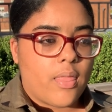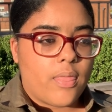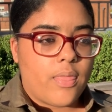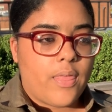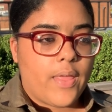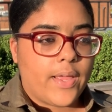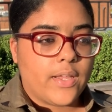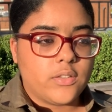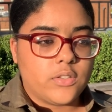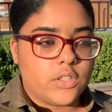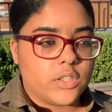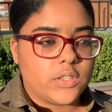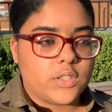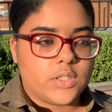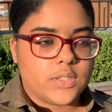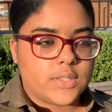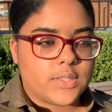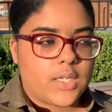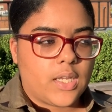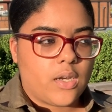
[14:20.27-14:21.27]
then you're
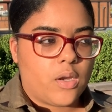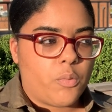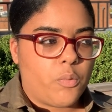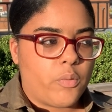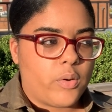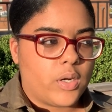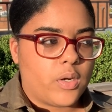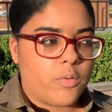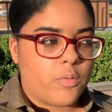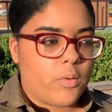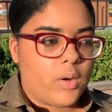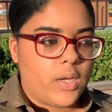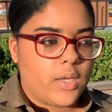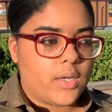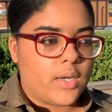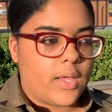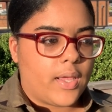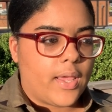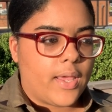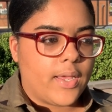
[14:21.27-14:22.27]
just gonna want to
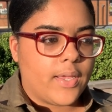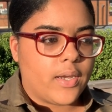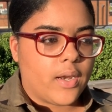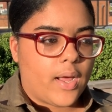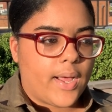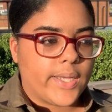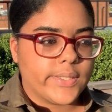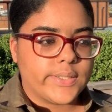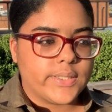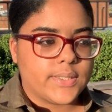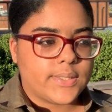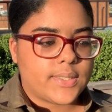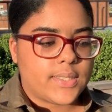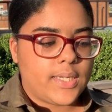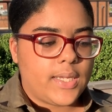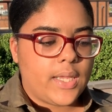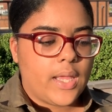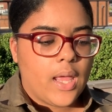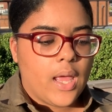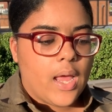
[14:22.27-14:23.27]
run. And
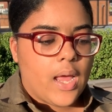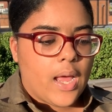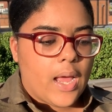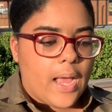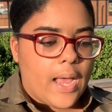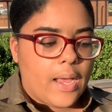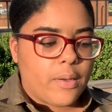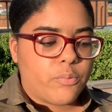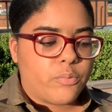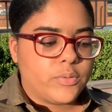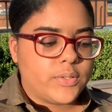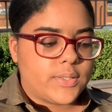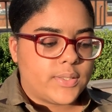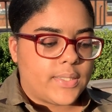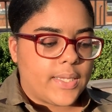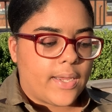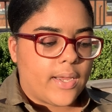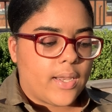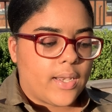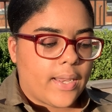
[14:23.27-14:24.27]
honestly, I was
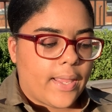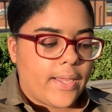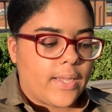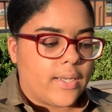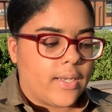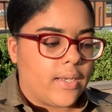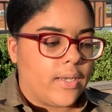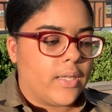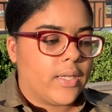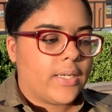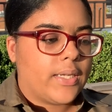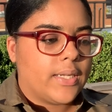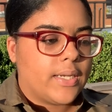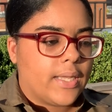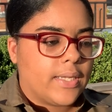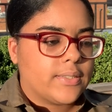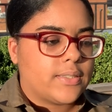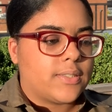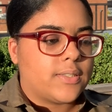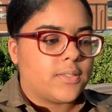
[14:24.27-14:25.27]
there like looking
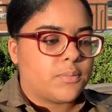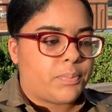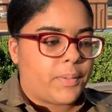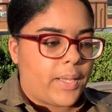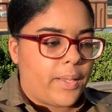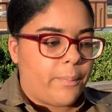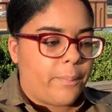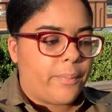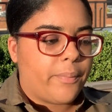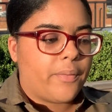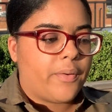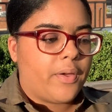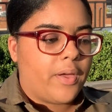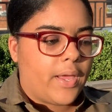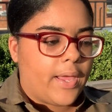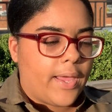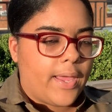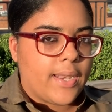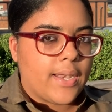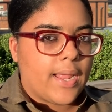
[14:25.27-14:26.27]
at this paper,
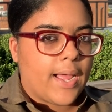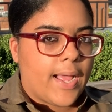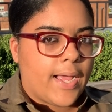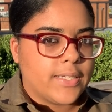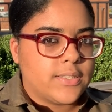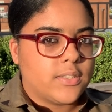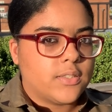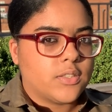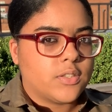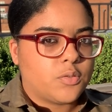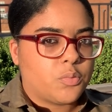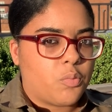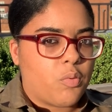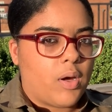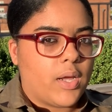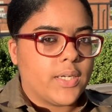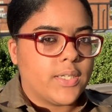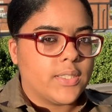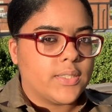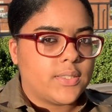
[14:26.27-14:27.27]
and I just
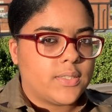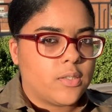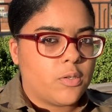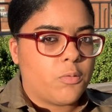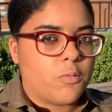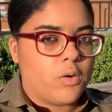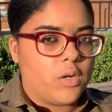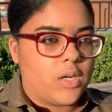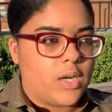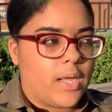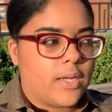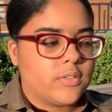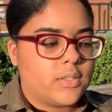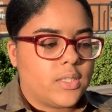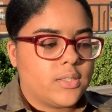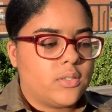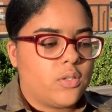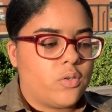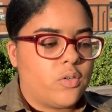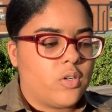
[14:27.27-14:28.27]
wanted to run out
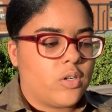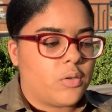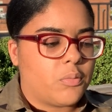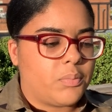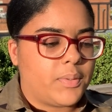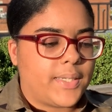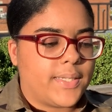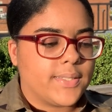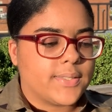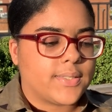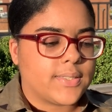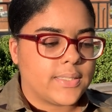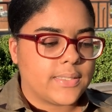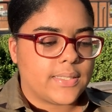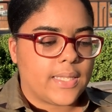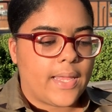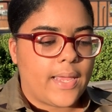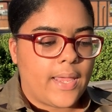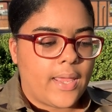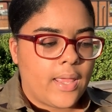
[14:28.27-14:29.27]
the door, because
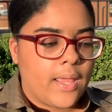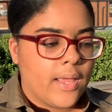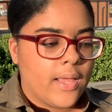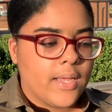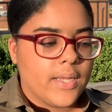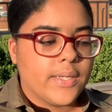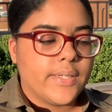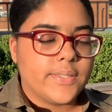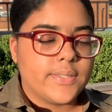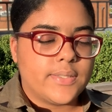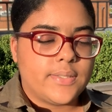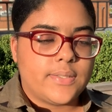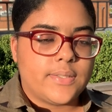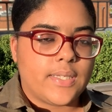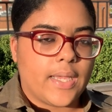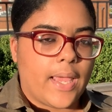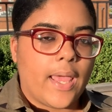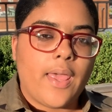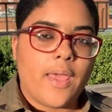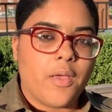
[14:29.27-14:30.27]
it's like,
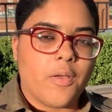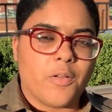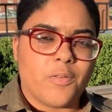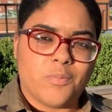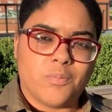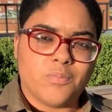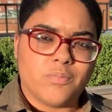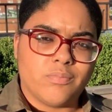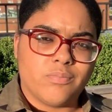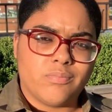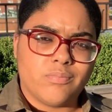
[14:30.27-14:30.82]
damn,